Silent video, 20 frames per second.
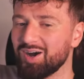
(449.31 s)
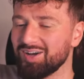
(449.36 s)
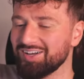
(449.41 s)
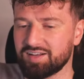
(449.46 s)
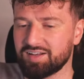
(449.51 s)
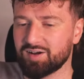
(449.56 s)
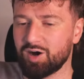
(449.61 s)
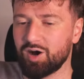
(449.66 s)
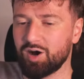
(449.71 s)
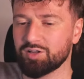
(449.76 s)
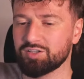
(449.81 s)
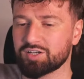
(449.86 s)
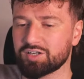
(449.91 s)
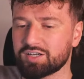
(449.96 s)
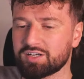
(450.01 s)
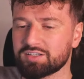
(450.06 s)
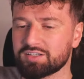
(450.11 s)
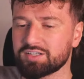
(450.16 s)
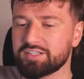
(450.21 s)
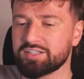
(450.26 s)
And Allah
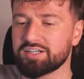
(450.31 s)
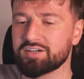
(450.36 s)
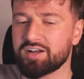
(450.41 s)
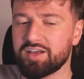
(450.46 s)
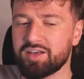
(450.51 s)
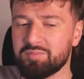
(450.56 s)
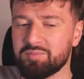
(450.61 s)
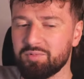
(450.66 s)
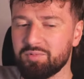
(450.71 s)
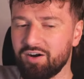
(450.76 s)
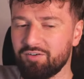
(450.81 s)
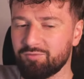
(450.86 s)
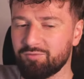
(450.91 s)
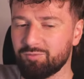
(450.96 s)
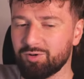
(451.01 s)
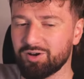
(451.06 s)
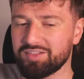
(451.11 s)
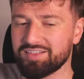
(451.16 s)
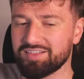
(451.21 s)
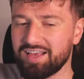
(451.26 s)
cleared him of
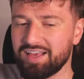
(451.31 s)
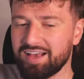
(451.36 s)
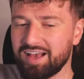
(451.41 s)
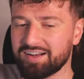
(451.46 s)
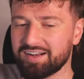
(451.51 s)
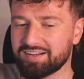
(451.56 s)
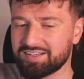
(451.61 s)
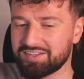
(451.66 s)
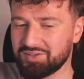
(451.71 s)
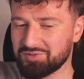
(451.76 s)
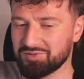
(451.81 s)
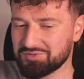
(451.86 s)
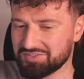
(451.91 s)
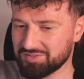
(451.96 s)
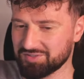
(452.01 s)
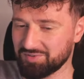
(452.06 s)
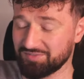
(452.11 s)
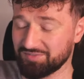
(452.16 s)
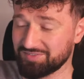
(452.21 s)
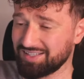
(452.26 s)
what they had accused
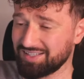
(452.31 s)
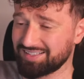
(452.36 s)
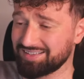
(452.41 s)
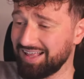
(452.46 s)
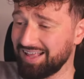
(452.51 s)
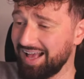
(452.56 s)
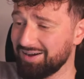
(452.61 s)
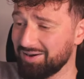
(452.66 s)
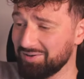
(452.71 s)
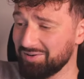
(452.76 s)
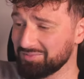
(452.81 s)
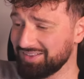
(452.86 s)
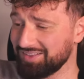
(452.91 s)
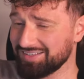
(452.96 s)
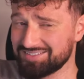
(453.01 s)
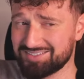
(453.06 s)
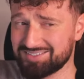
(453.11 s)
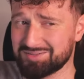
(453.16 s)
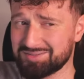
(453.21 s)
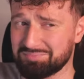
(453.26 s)
him of. Like, that
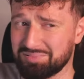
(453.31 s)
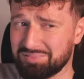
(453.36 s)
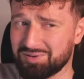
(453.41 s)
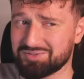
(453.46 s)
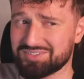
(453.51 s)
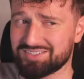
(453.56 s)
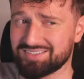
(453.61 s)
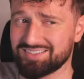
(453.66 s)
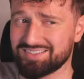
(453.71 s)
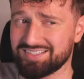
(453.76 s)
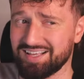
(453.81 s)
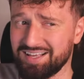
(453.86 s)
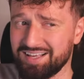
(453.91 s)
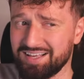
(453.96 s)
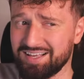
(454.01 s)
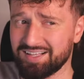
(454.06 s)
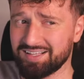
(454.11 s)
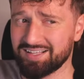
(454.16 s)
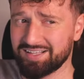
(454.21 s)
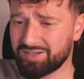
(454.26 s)
supposedly,
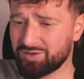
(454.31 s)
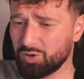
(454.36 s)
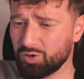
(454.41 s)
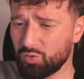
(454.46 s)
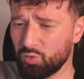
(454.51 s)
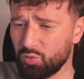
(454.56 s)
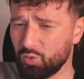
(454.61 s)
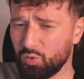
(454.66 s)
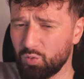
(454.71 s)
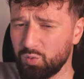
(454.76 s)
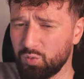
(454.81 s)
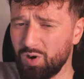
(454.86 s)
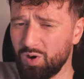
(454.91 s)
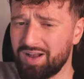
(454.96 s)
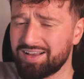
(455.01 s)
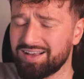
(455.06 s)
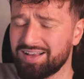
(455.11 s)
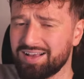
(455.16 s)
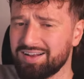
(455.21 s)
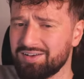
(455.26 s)
like,
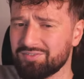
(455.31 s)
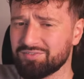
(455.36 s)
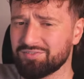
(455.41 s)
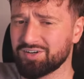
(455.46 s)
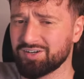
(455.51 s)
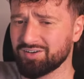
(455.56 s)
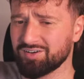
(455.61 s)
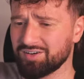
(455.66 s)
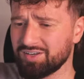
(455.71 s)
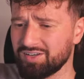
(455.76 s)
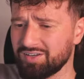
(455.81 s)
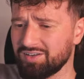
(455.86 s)
what kind of a